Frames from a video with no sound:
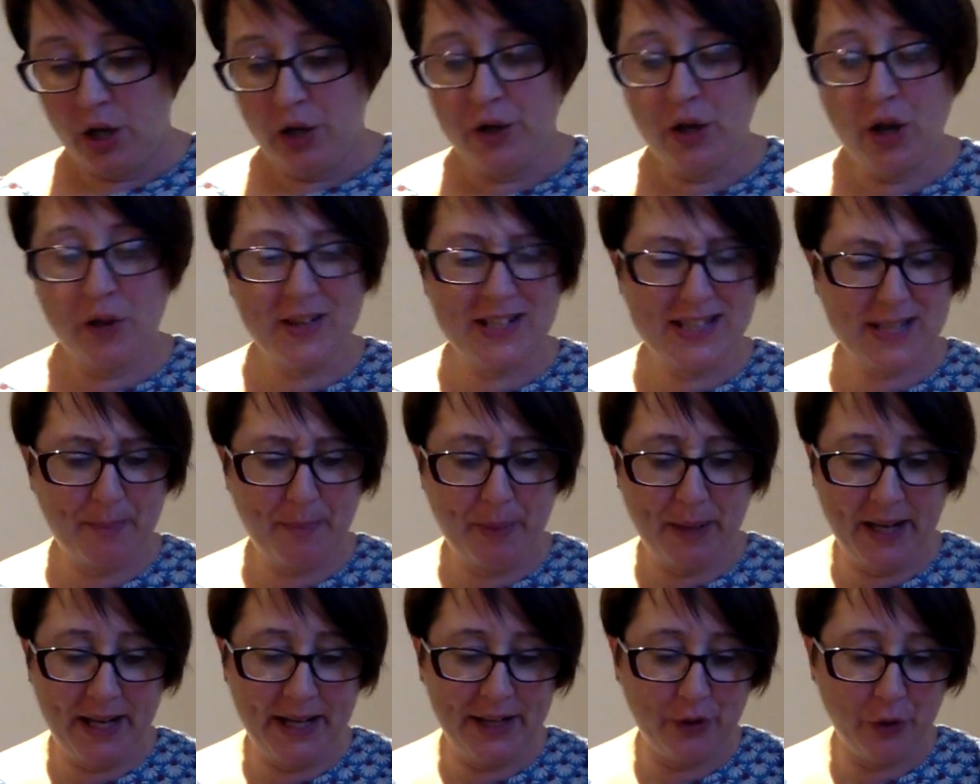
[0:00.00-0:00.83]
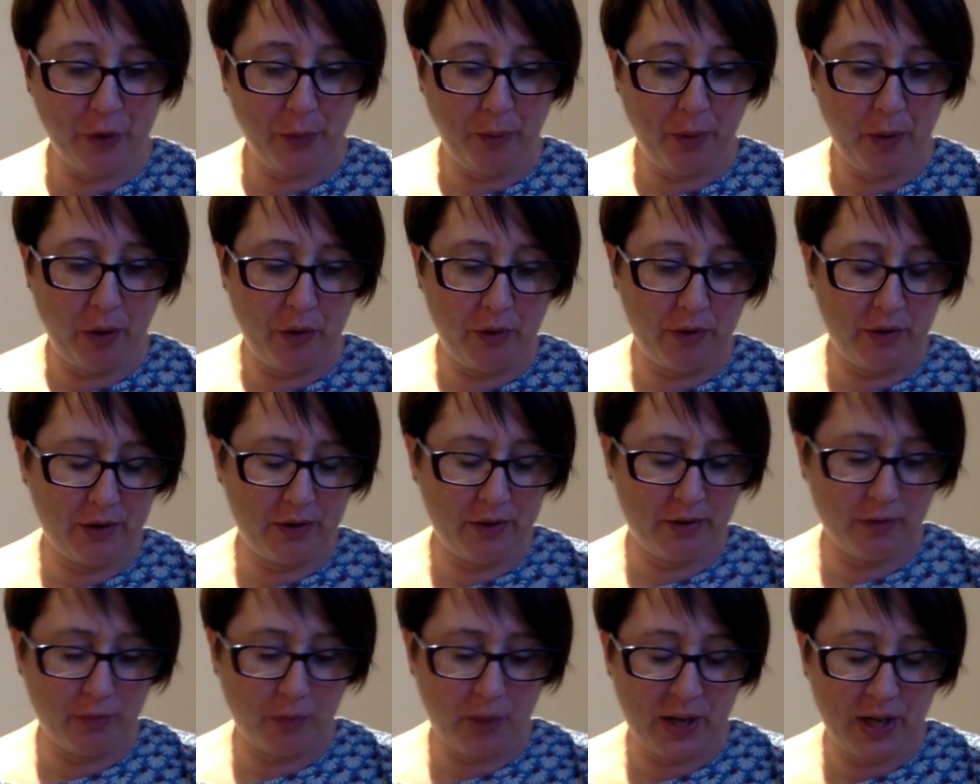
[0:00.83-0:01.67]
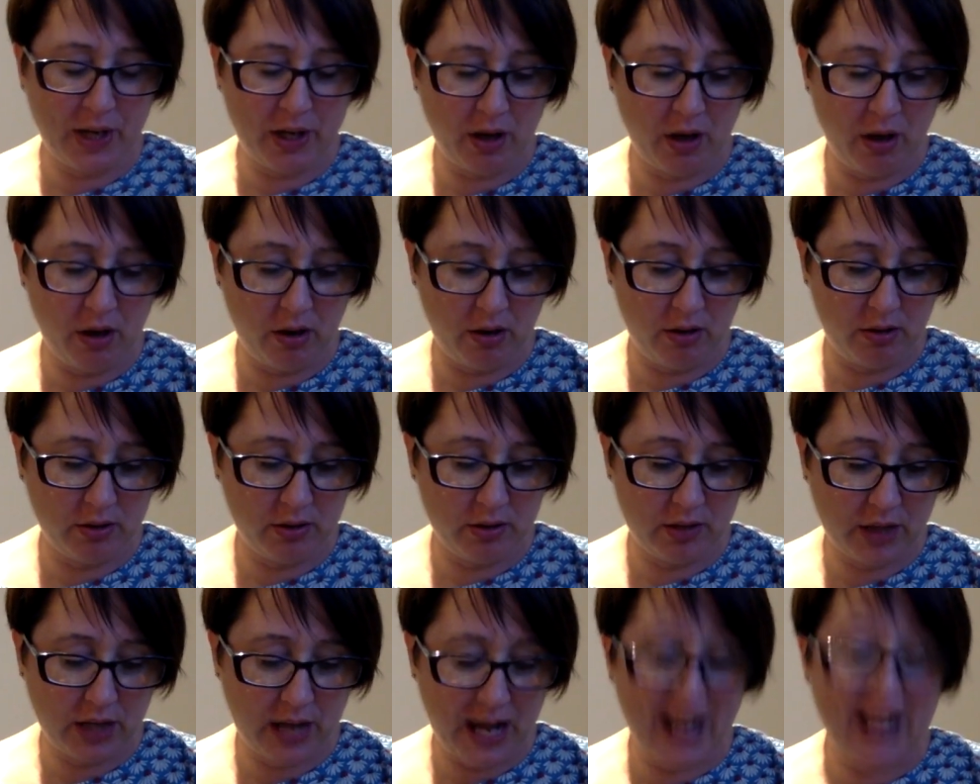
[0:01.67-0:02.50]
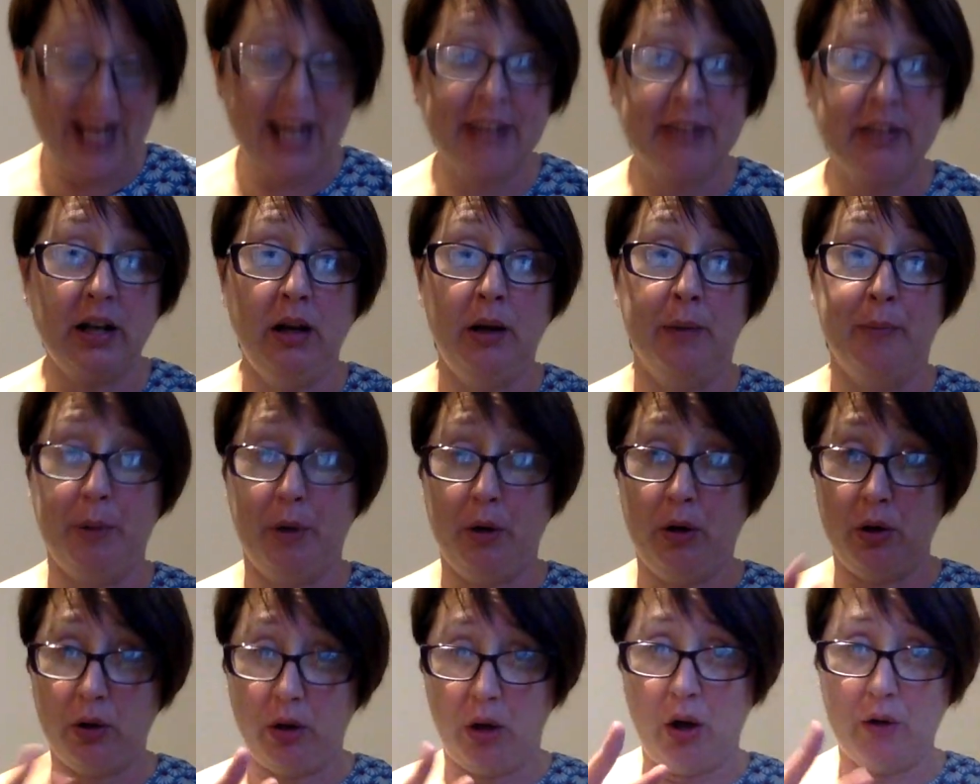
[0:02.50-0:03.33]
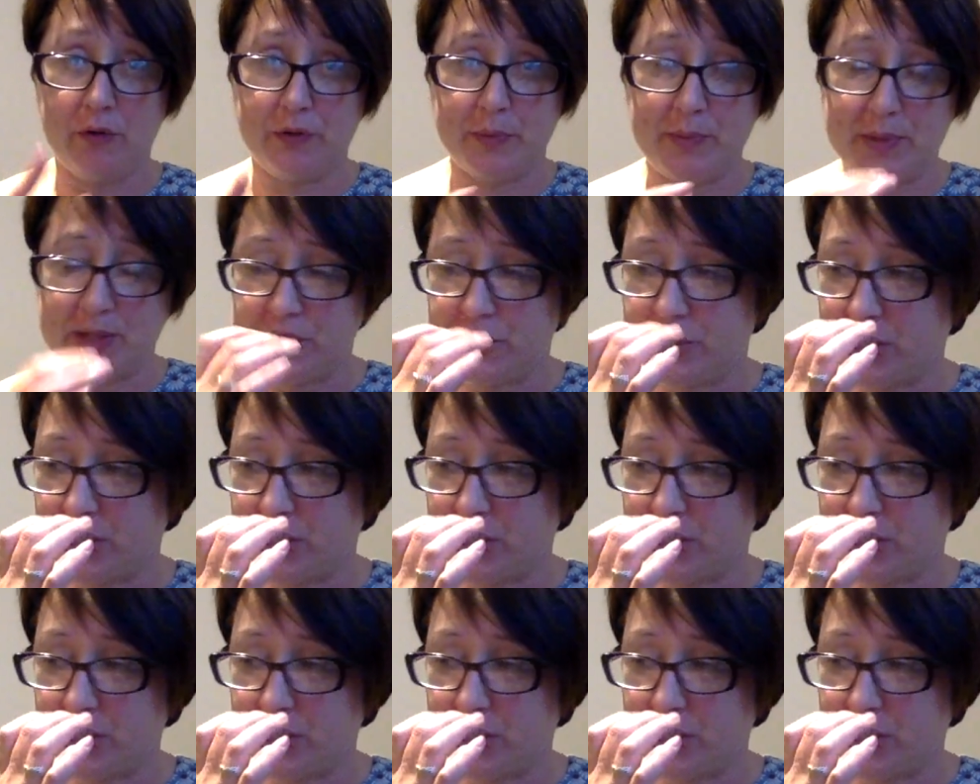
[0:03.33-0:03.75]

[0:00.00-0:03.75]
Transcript: Now this I paid up on, and when I bought a lot from this